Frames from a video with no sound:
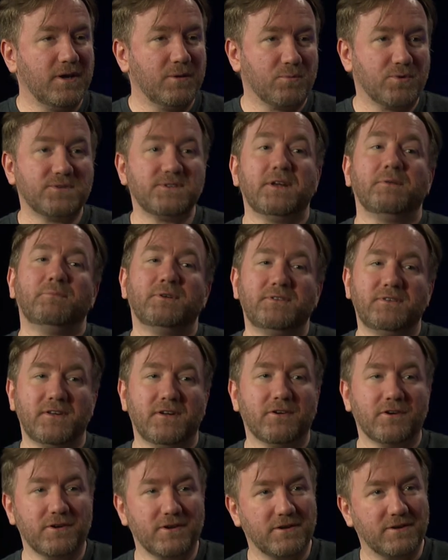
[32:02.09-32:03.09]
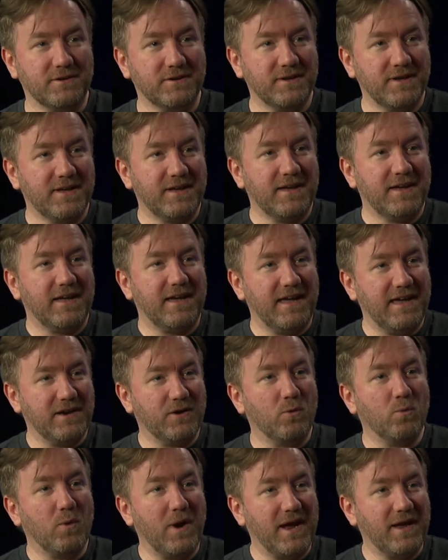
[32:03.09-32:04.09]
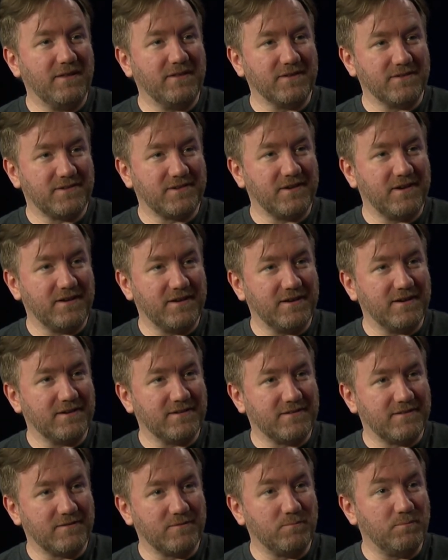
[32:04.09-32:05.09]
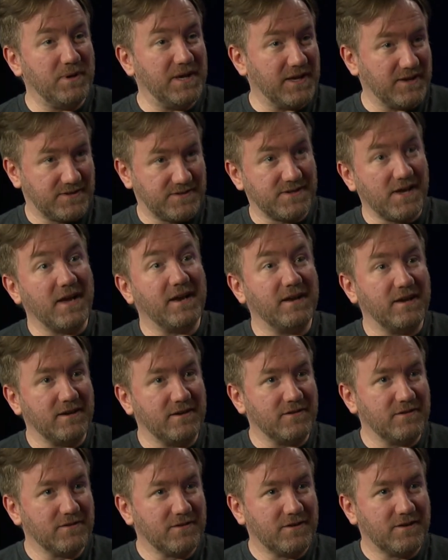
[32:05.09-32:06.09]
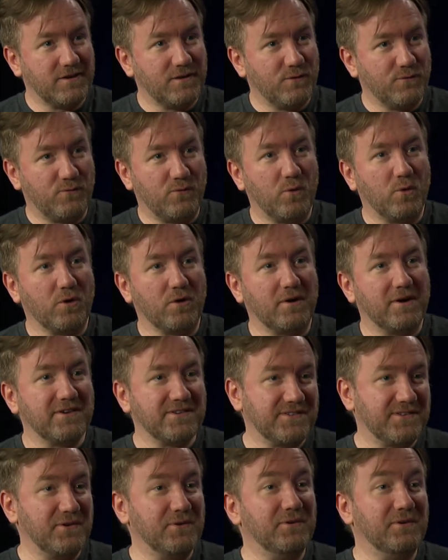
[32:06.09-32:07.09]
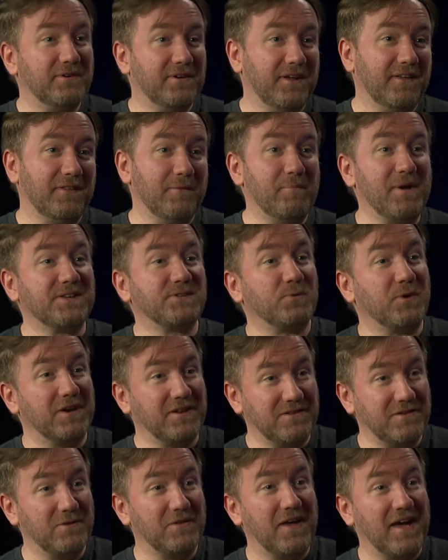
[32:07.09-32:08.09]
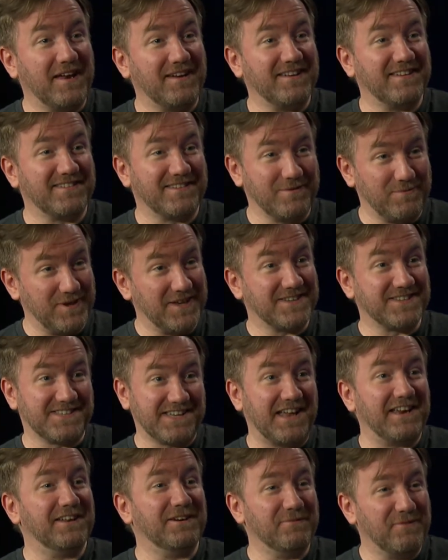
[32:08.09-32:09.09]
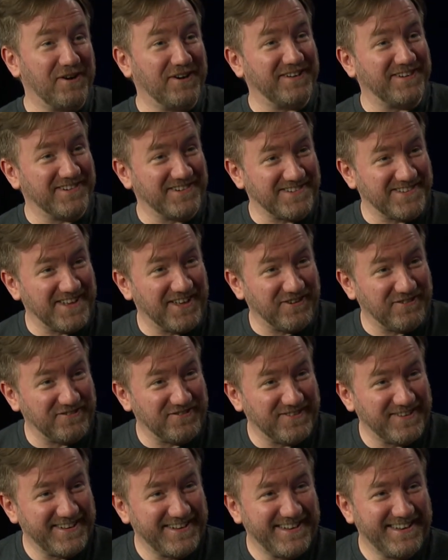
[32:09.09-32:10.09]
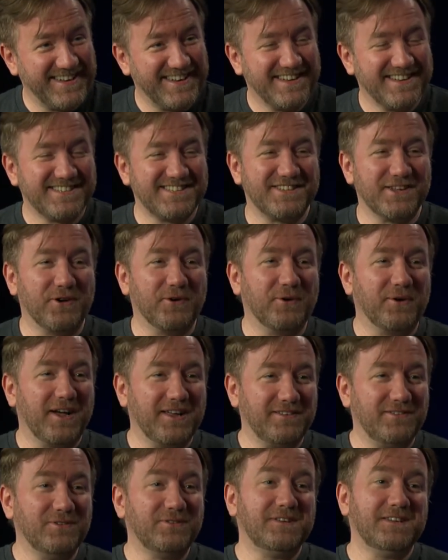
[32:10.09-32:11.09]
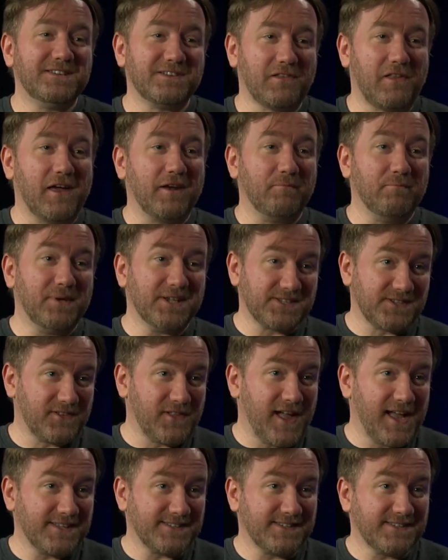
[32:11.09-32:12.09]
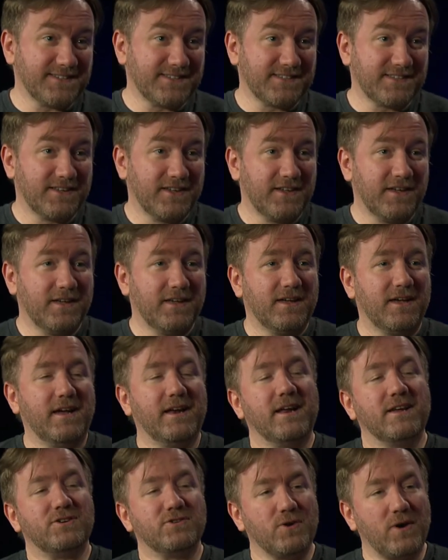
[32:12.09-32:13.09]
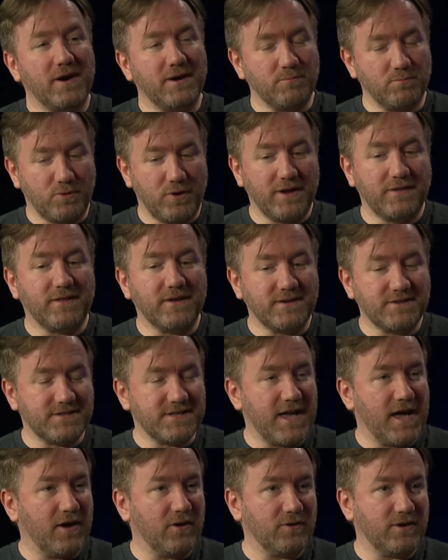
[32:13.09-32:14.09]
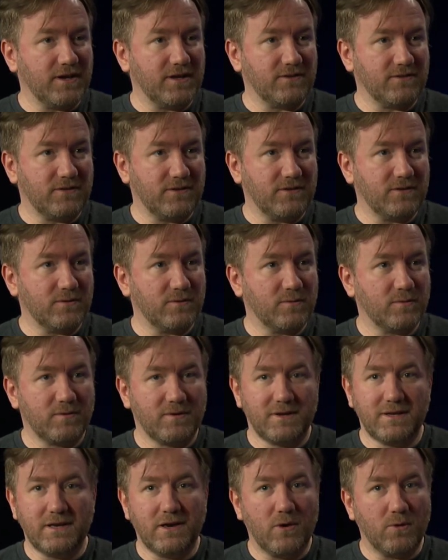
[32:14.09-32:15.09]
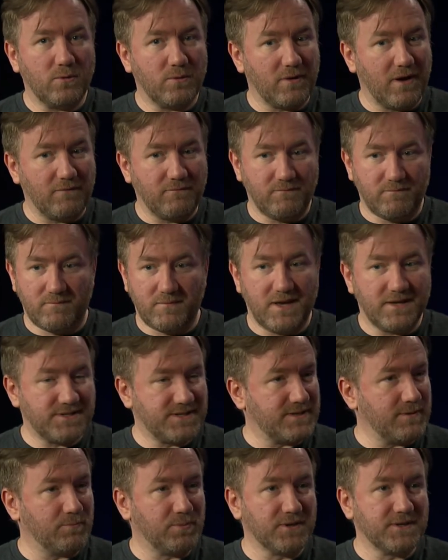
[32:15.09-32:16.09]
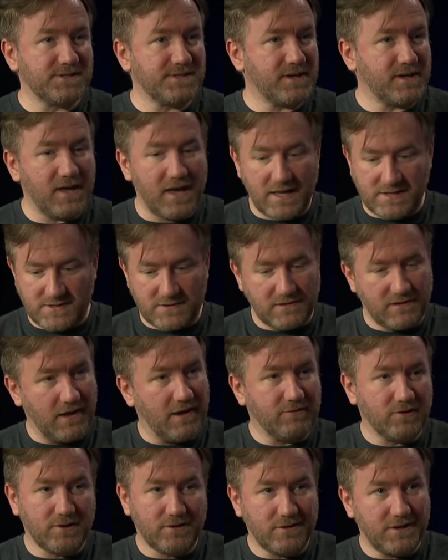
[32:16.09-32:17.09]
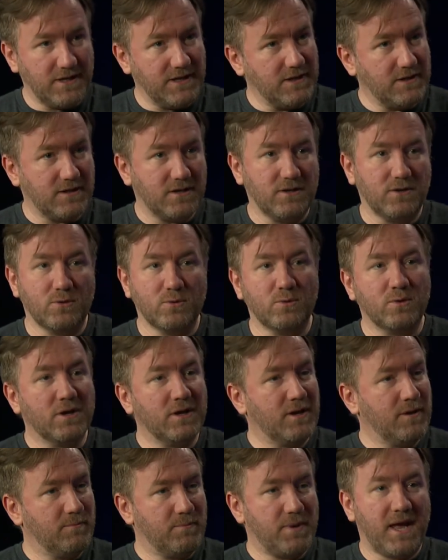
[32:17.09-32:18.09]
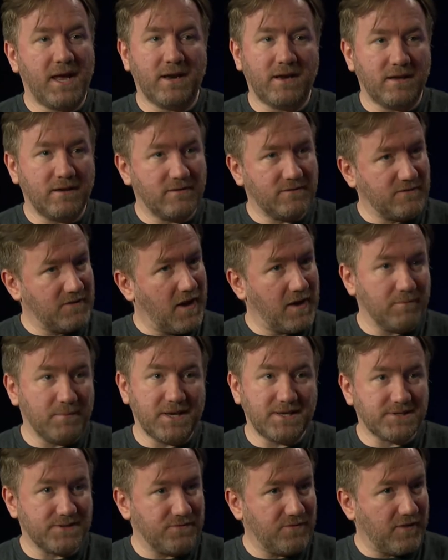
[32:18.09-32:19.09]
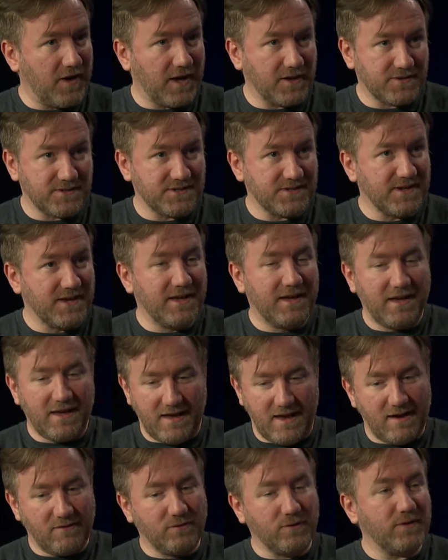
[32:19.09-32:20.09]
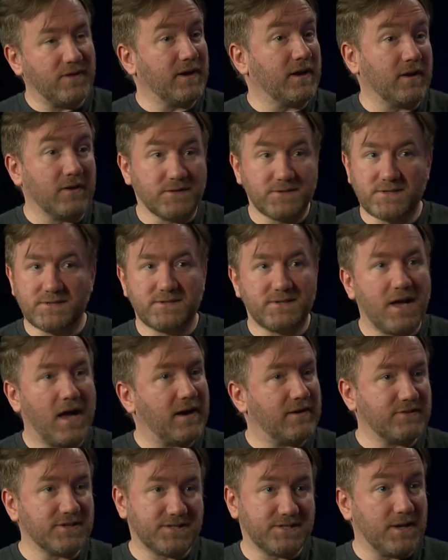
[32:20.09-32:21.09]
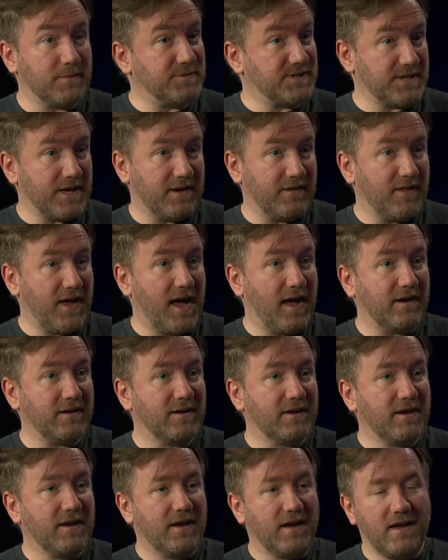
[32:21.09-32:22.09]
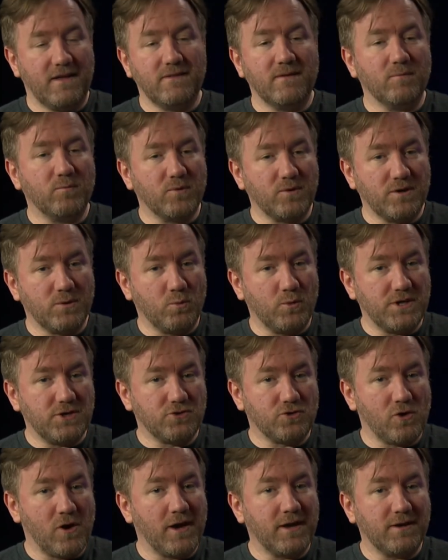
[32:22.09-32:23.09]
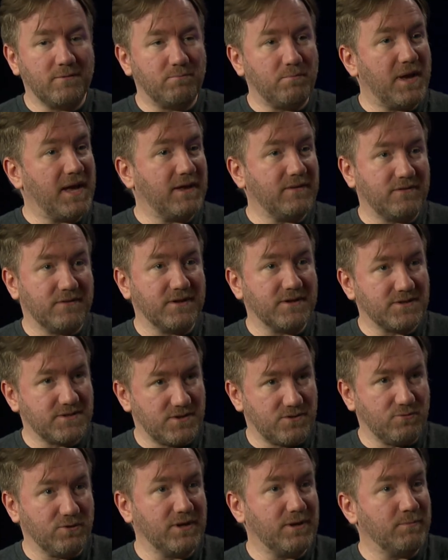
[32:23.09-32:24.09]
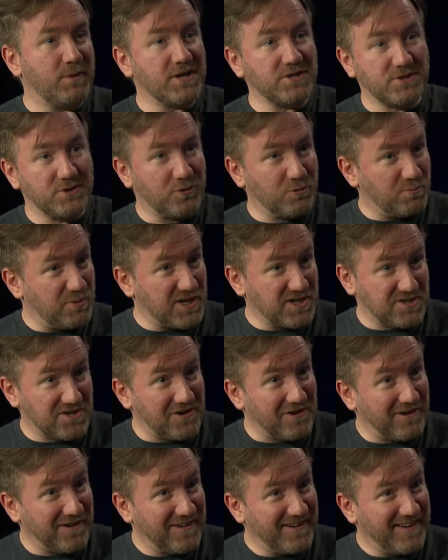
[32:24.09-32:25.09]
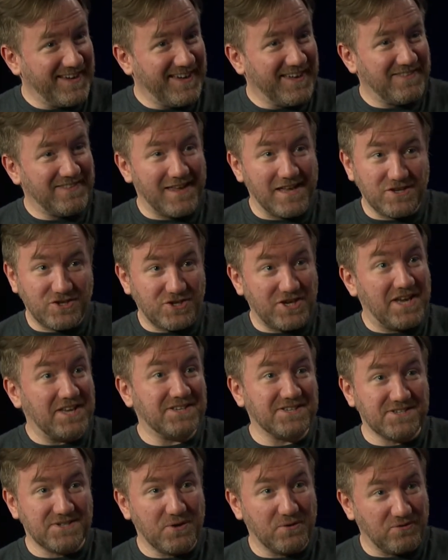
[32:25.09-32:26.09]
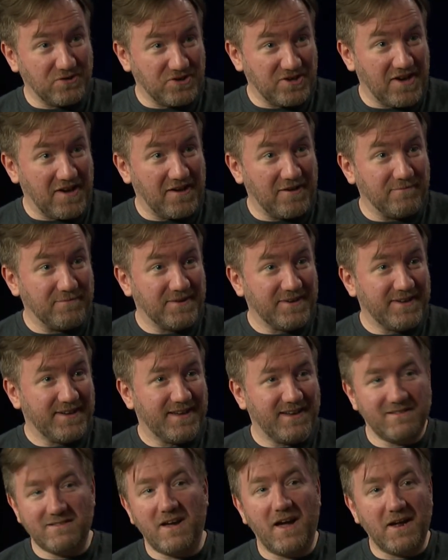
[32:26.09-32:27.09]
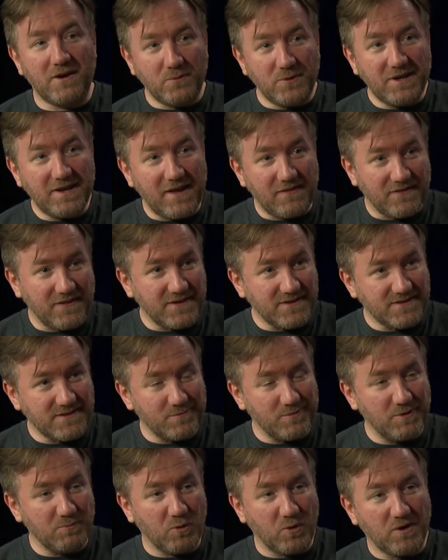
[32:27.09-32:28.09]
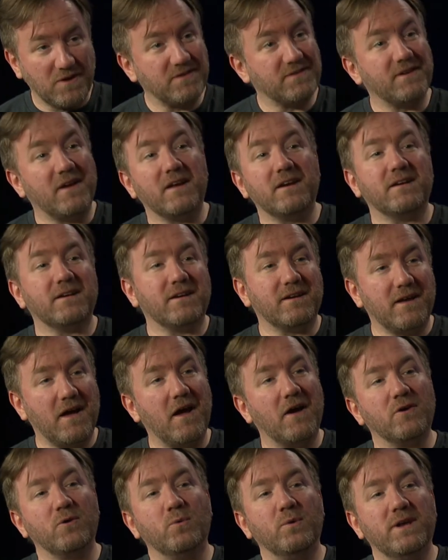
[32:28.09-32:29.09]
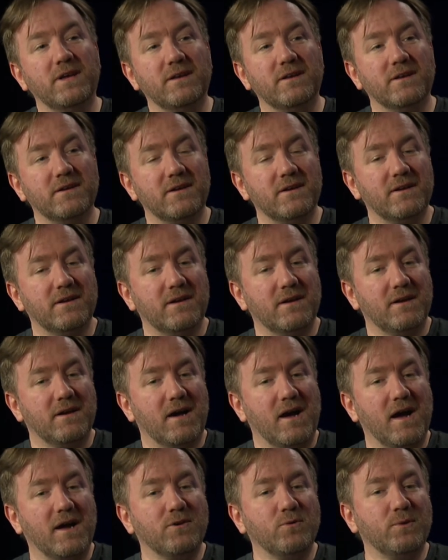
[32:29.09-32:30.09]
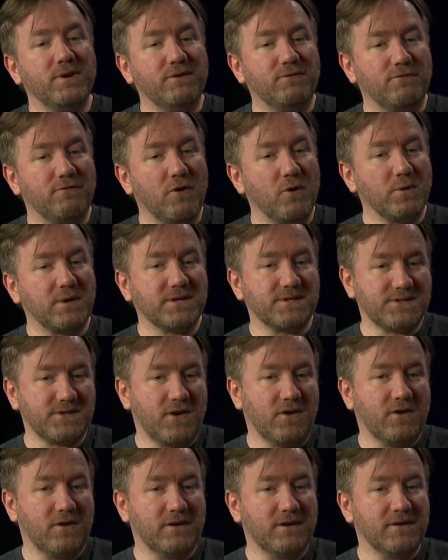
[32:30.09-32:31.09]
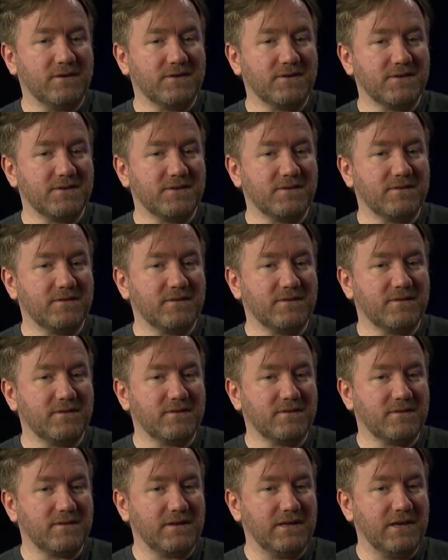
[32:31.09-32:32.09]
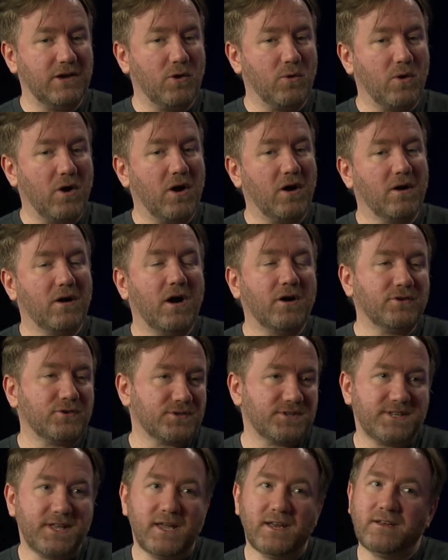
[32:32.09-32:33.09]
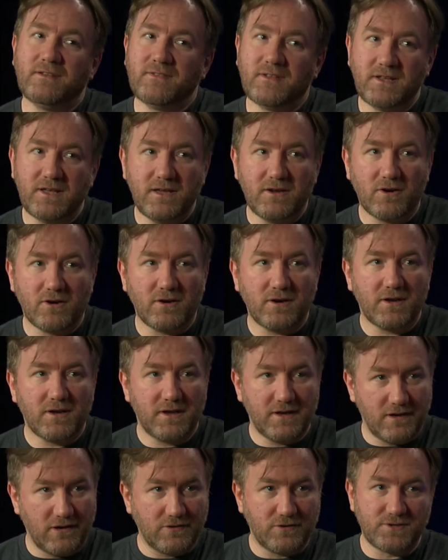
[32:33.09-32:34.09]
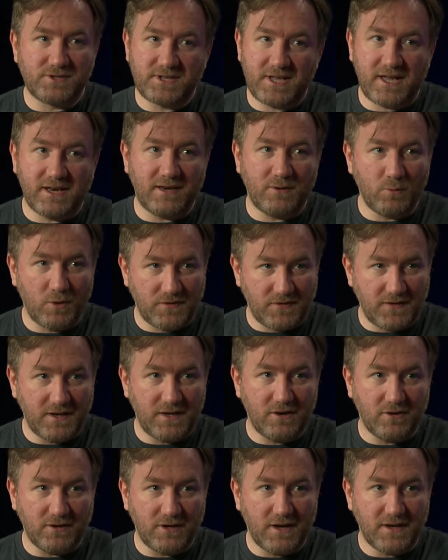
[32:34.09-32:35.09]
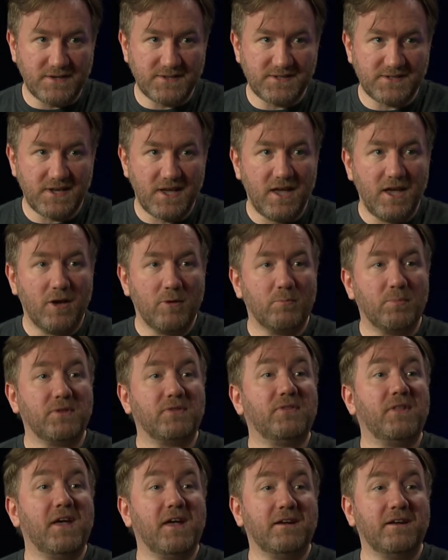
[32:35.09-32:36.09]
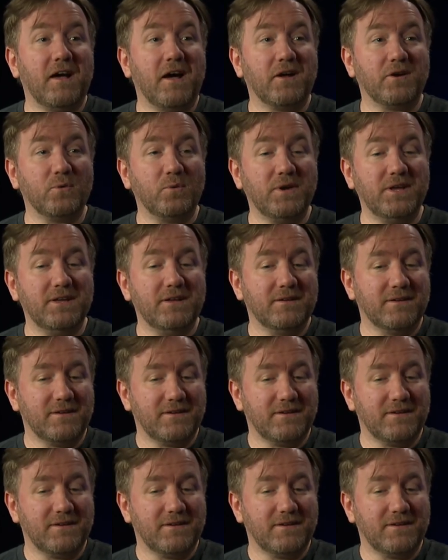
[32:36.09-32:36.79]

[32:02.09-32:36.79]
present material in a way that's going to be exciting for a student. And the best way to do that is to be excited about it yourself. So I do teach a lot of mixed classes and I try and break things down into, you know, a, as simple as it gets, level, EQ, panning, time-based effects. Everything else is kind of a subset of that. And then we, we try and paint this three-dimensional picture that changes over time. And how do we get things to be more exciting? And how do we, how do we focus on, you know, understanding the gear and understanding what the gear does, but then how do we,